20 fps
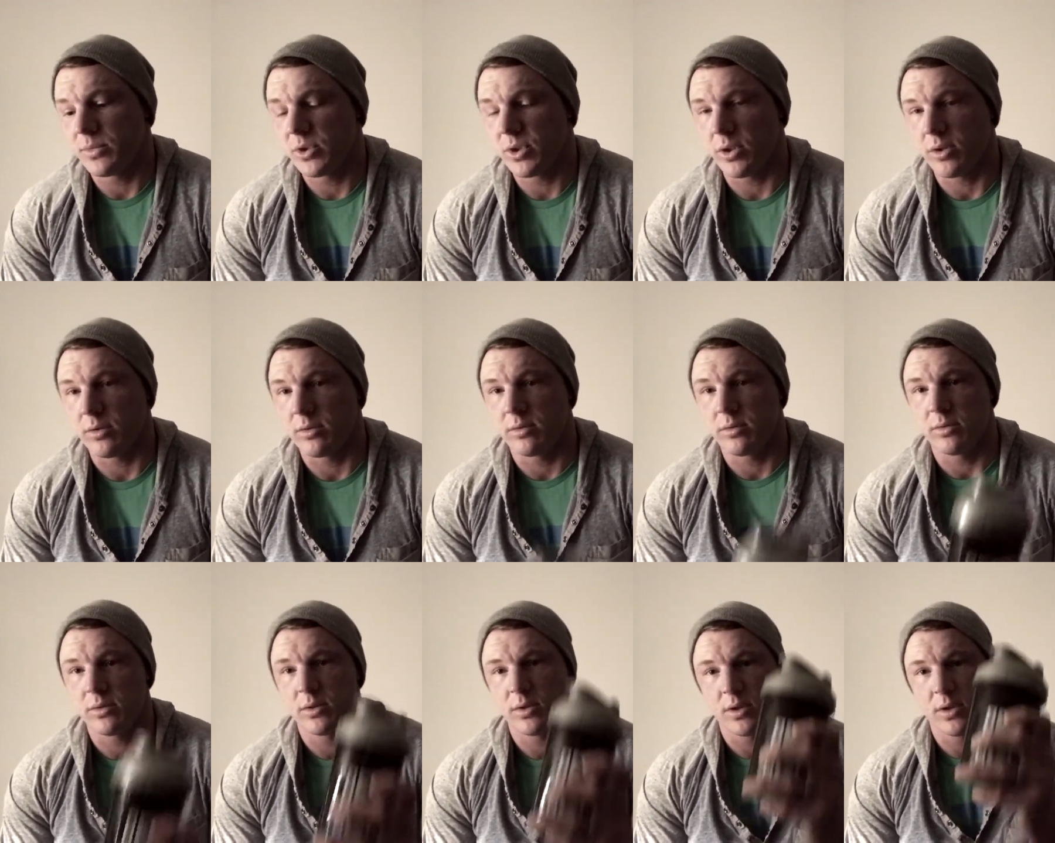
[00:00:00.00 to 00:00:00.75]
So
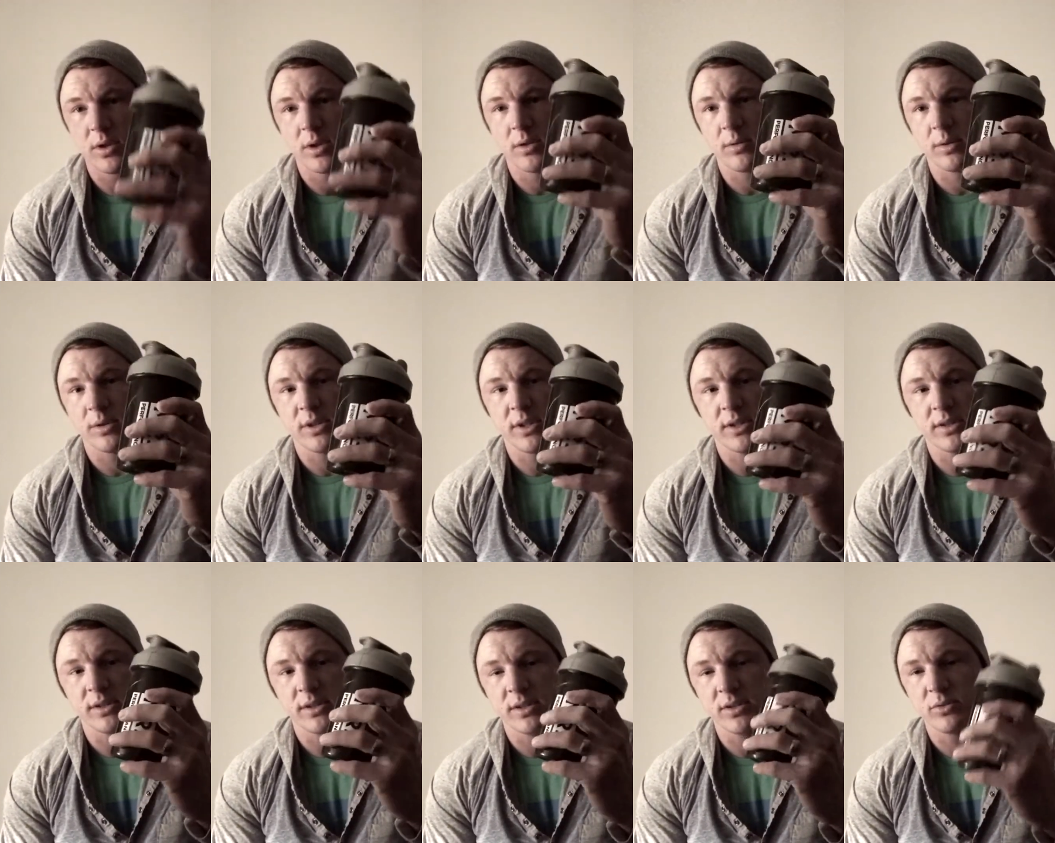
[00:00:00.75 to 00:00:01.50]
I'm gonna
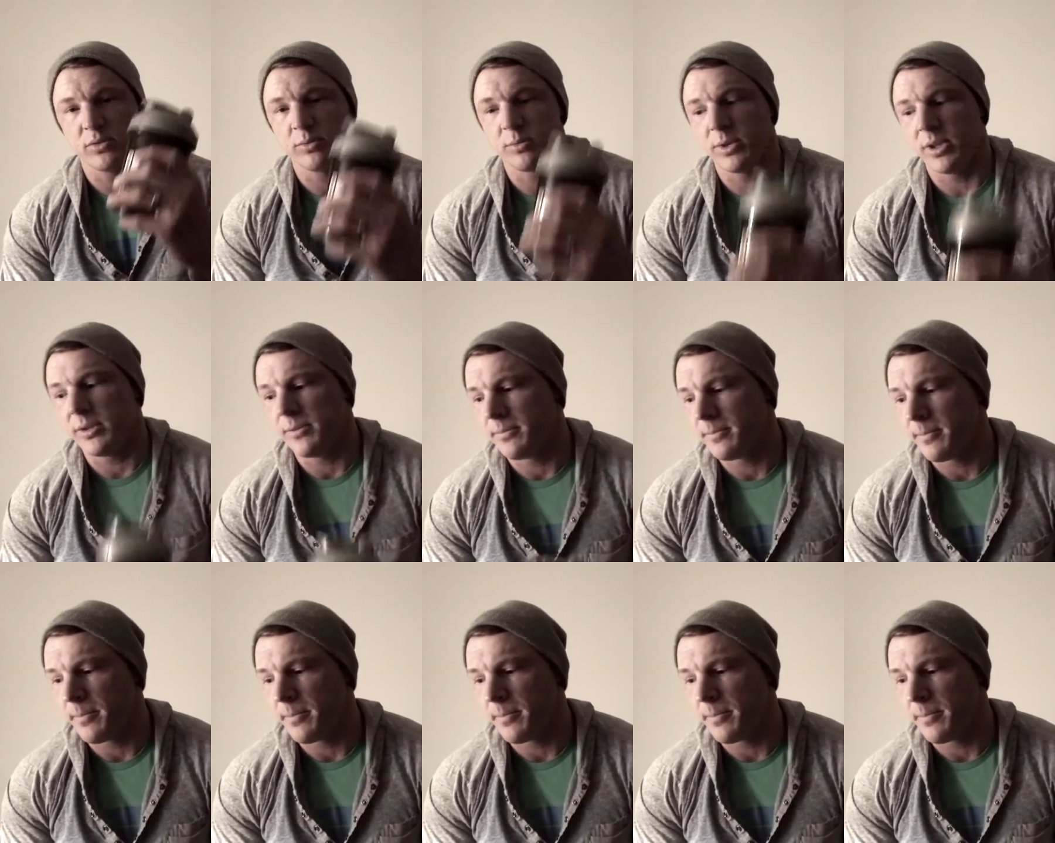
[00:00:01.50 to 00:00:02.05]
take this with me.